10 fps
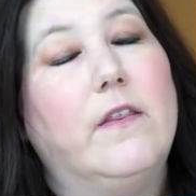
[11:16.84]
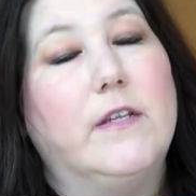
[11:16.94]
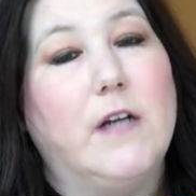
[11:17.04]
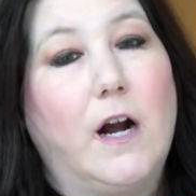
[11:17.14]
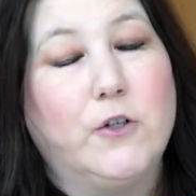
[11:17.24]

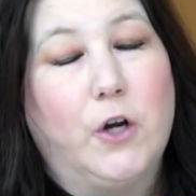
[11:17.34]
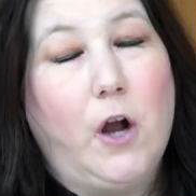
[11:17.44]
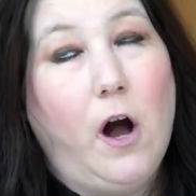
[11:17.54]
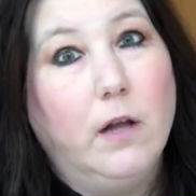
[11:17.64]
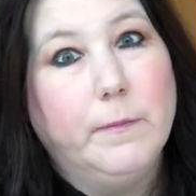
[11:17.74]
the doctor
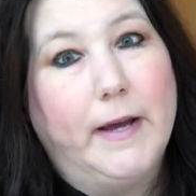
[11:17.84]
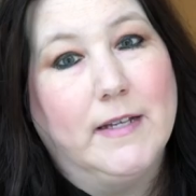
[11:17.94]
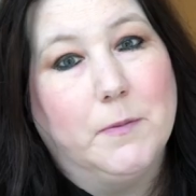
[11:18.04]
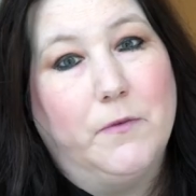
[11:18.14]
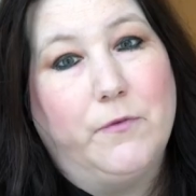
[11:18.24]
called my
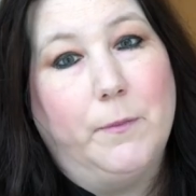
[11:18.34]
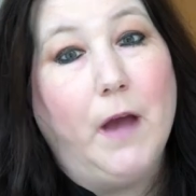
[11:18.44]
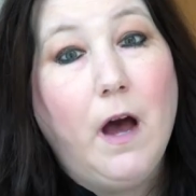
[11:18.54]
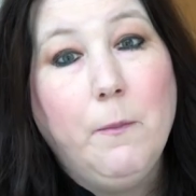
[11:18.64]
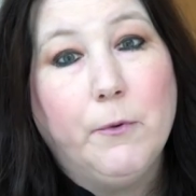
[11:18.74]
husband from
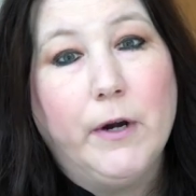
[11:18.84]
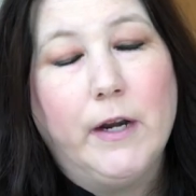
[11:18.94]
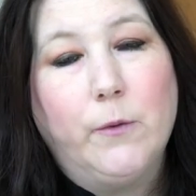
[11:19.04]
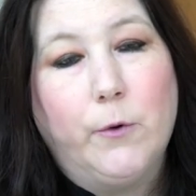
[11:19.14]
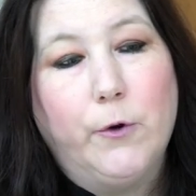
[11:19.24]
the
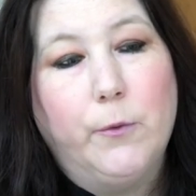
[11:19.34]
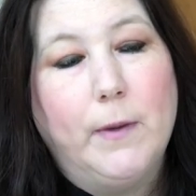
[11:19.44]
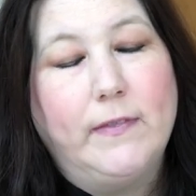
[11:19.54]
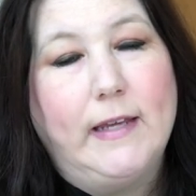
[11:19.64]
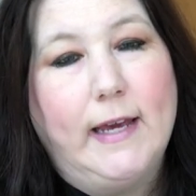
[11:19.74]
operating room
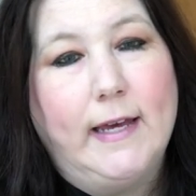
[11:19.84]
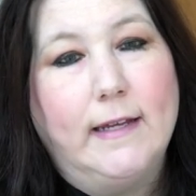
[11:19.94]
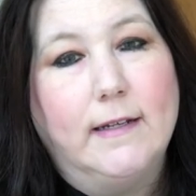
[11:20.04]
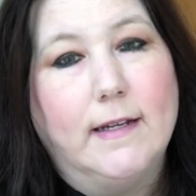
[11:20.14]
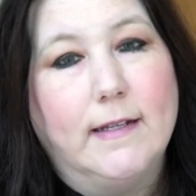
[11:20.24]
at the
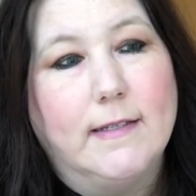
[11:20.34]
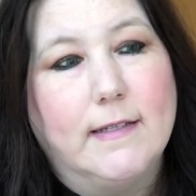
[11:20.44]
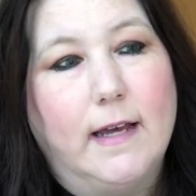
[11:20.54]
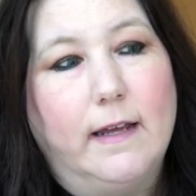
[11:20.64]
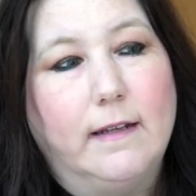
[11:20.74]
end and
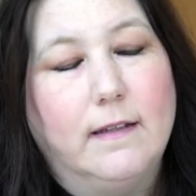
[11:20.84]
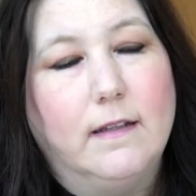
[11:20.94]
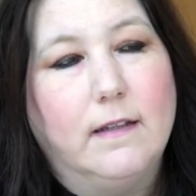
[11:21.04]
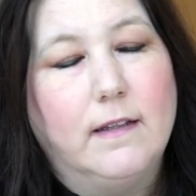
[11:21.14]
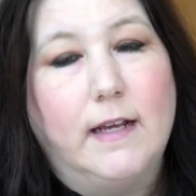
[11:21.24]
said
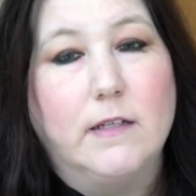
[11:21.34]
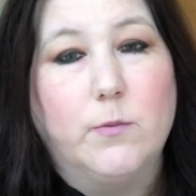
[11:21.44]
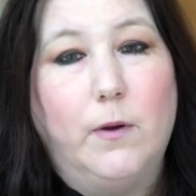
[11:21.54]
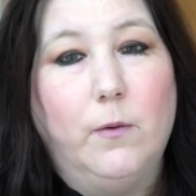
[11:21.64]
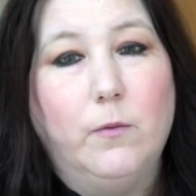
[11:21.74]

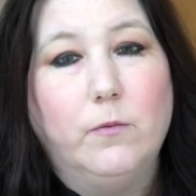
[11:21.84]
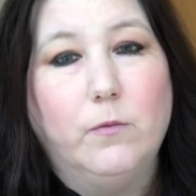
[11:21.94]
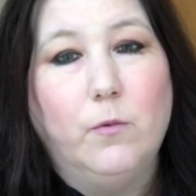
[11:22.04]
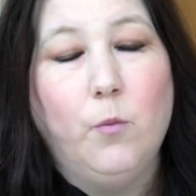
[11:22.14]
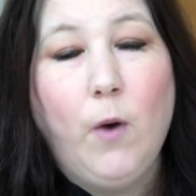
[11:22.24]
things went
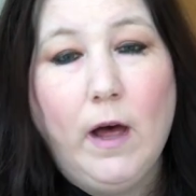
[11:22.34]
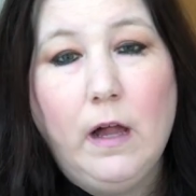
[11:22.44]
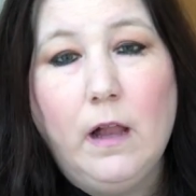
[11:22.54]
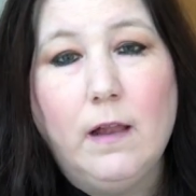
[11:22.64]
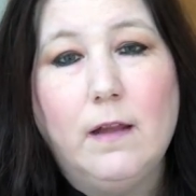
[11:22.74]

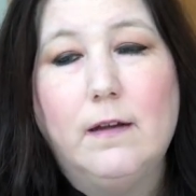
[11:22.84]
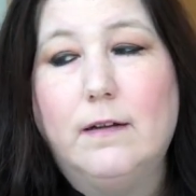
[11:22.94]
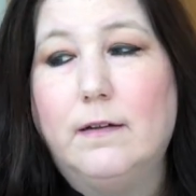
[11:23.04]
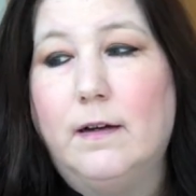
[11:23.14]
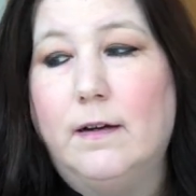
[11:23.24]
well,
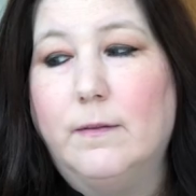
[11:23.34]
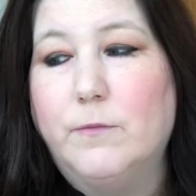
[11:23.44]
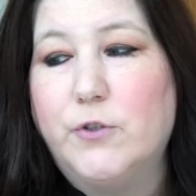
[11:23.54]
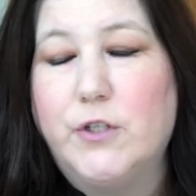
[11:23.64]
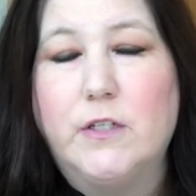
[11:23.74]

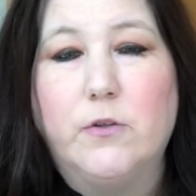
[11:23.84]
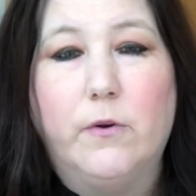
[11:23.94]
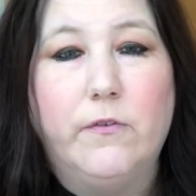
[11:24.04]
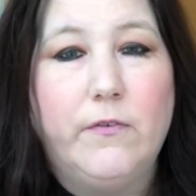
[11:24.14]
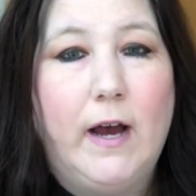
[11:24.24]
she's
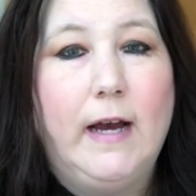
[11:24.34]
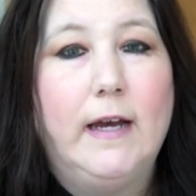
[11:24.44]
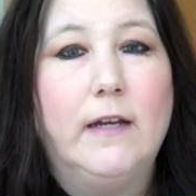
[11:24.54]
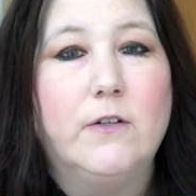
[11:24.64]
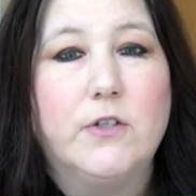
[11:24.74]
doing
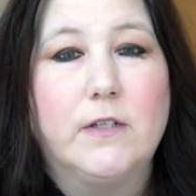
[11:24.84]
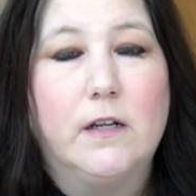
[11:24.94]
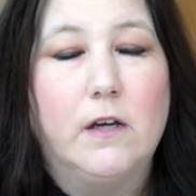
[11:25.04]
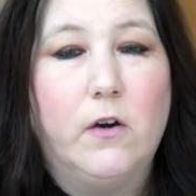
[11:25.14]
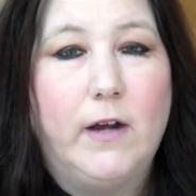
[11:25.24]
fine, she's
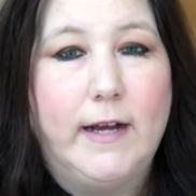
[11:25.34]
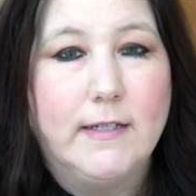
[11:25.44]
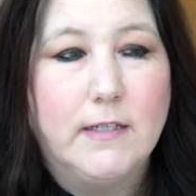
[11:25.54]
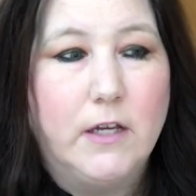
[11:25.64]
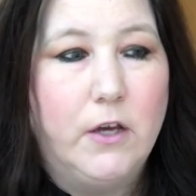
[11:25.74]
going to go to
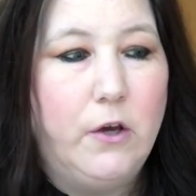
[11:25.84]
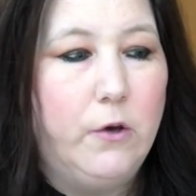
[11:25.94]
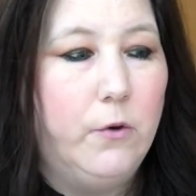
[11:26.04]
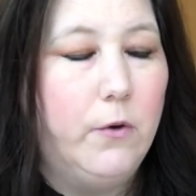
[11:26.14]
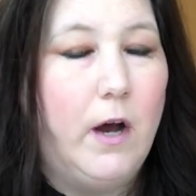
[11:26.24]

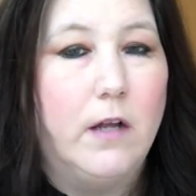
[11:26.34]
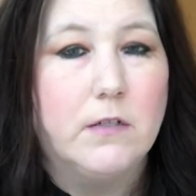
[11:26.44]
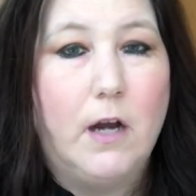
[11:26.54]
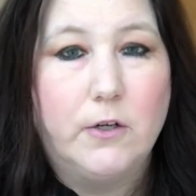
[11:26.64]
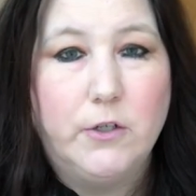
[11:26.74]
ICU, I'll
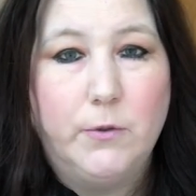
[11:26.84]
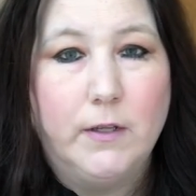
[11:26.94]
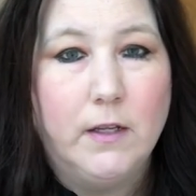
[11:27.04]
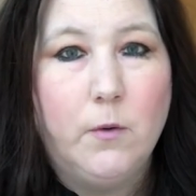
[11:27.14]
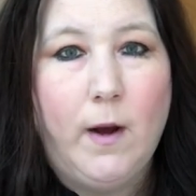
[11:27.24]
talk to you in
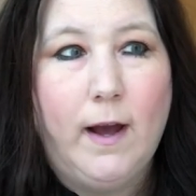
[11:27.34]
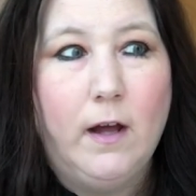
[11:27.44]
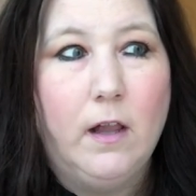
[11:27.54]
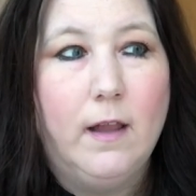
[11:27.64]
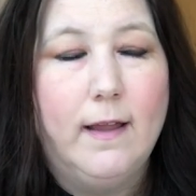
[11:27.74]
a little
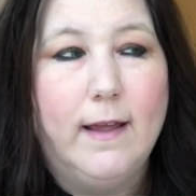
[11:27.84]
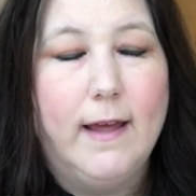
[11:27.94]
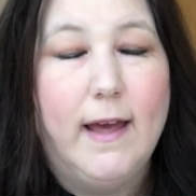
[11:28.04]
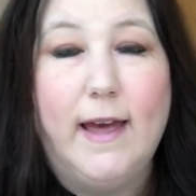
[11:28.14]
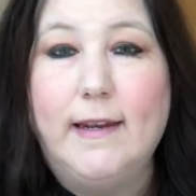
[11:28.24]
while.
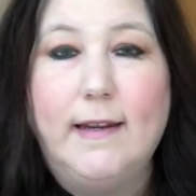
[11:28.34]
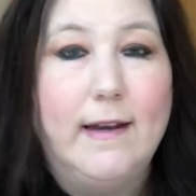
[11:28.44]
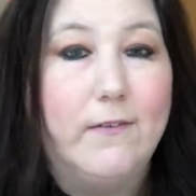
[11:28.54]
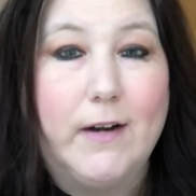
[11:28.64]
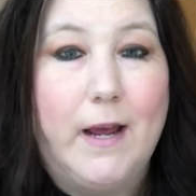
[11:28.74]
And he
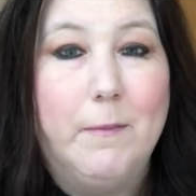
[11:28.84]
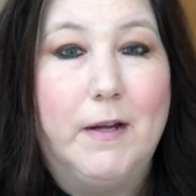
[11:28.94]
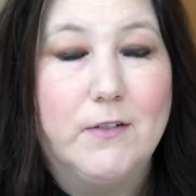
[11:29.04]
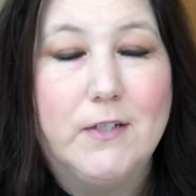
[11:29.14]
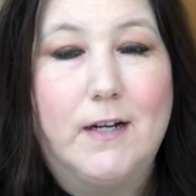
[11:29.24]
never came
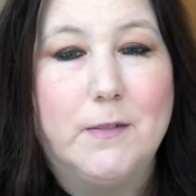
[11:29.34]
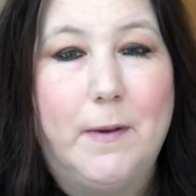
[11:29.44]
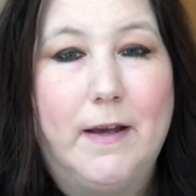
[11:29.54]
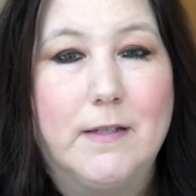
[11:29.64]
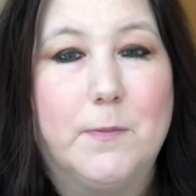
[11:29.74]
out to talk to
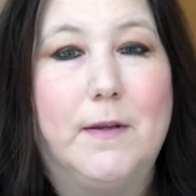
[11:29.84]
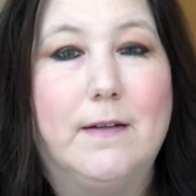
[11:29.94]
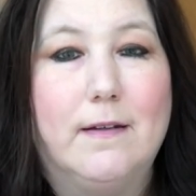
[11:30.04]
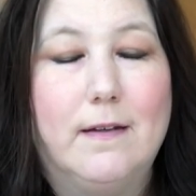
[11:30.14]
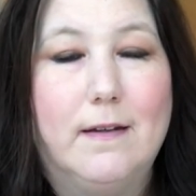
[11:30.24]
my husband